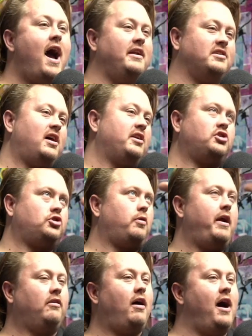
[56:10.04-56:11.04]
is not a
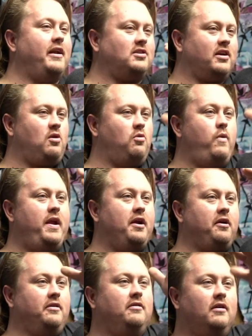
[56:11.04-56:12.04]
straight line. It's like a
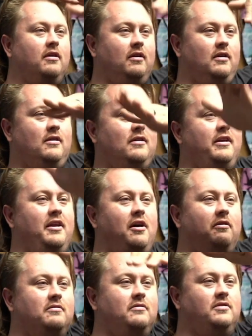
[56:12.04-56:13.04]
weird,
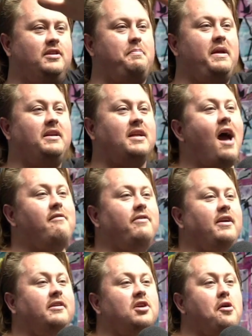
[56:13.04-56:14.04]
dippy,
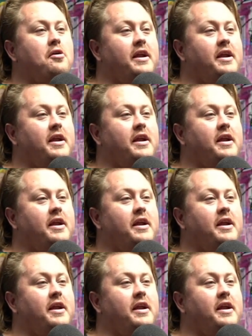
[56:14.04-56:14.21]
divey, turny.